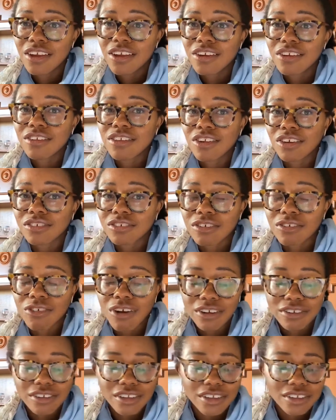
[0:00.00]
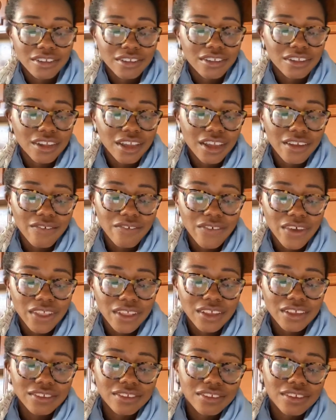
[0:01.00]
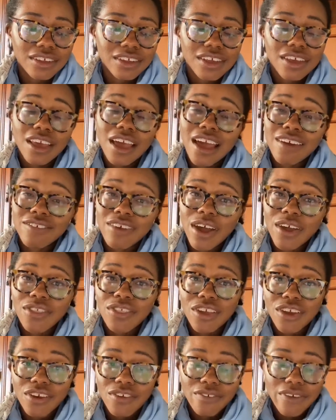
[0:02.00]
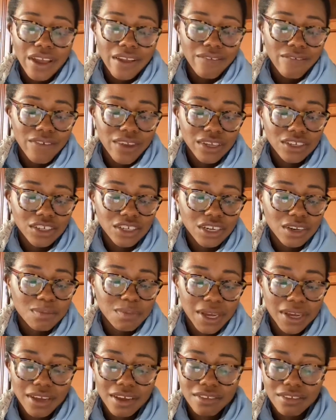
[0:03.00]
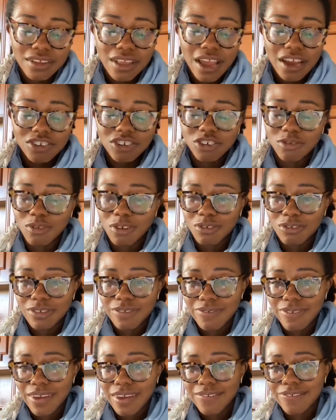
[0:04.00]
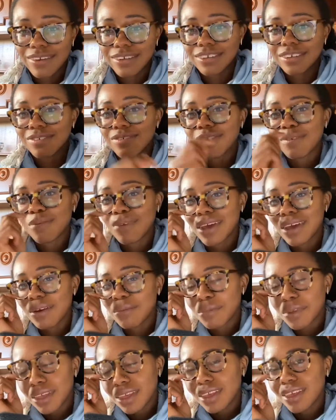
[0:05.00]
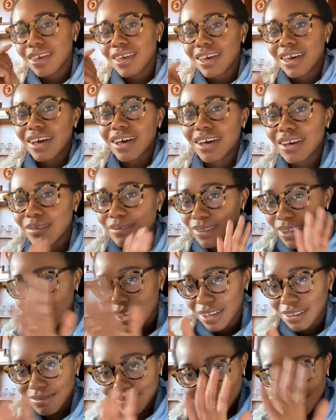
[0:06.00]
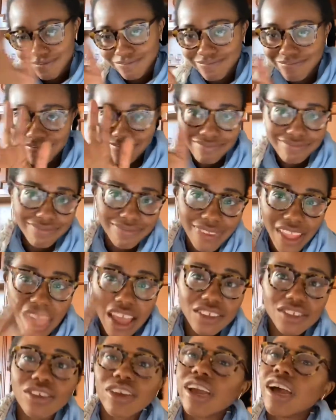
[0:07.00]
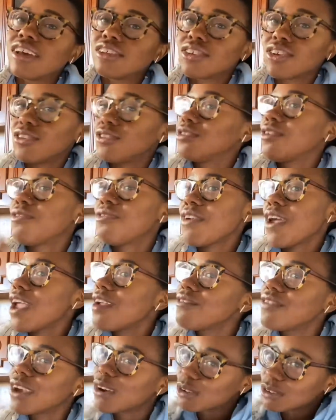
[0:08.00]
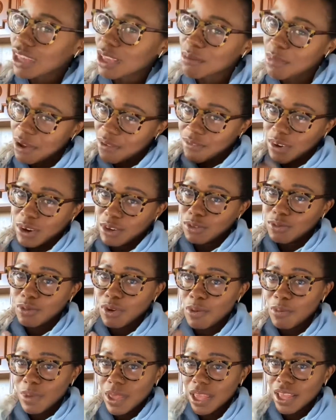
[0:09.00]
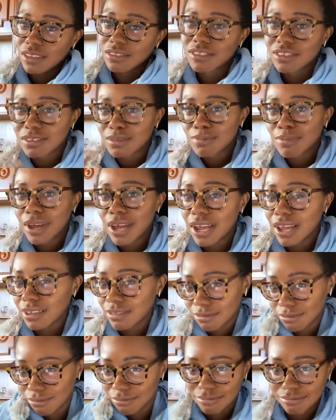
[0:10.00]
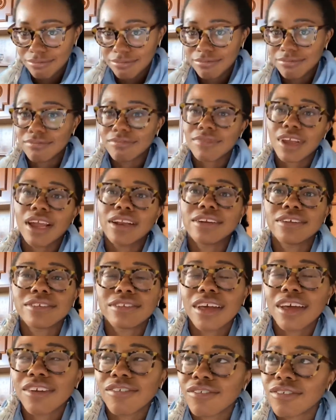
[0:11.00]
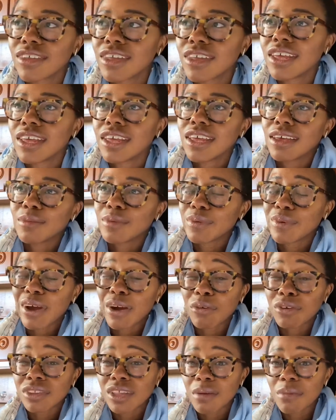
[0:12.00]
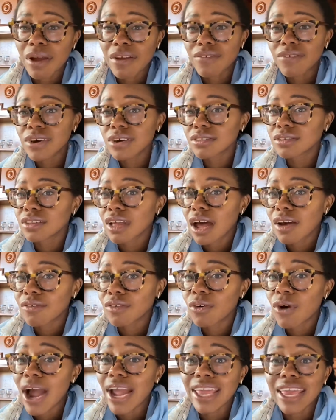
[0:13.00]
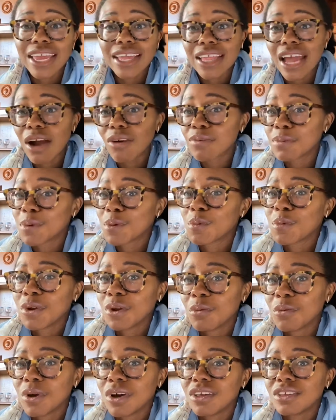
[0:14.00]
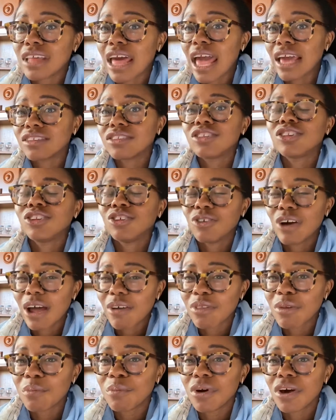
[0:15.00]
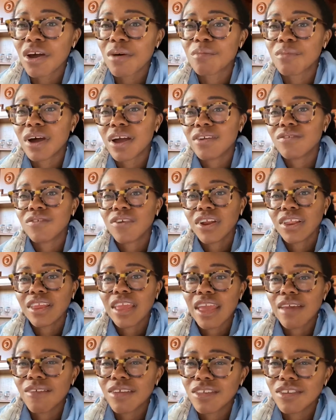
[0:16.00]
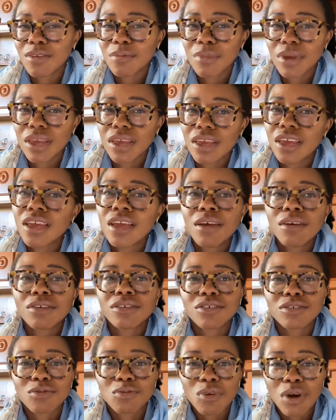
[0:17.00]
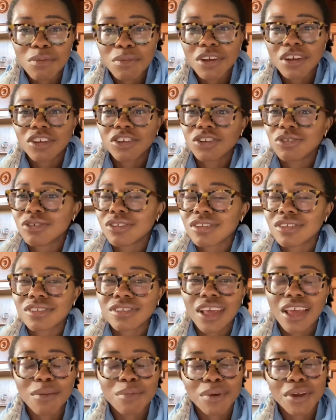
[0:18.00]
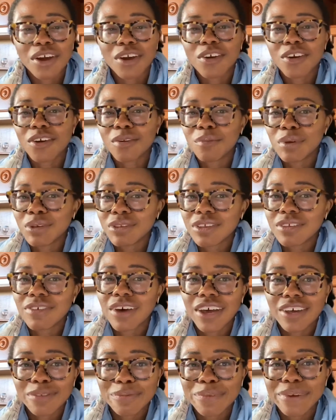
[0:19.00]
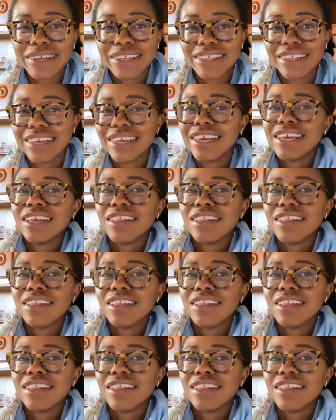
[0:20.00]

Young and the Restless, Nick and Phyllis. I found their fan fiction. My cousin actually wrote some fan fiction from them. Yeah. So fanfic was like my first romance, smut kind of stuff. But I would say my first novel, I cannot remember what it was. I still have the book. My friend gave it to me. This is a woman. She was escaping her abusive husband.